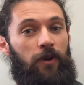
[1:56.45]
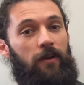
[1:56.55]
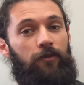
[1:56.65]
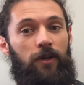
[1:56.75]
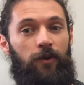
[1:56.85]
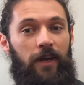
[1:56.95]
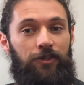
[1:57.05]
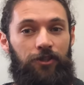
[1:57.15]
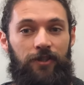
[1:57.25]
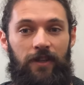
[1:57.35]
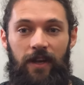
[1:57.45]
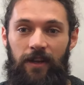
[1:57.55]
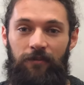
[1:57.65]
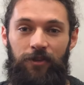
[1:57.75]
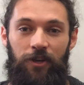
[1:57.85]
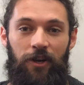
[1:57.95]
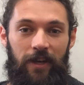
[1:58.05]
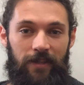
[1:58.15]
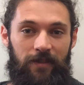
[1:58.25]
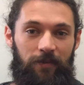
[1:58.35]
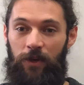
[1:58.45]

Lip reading: for every location and every target.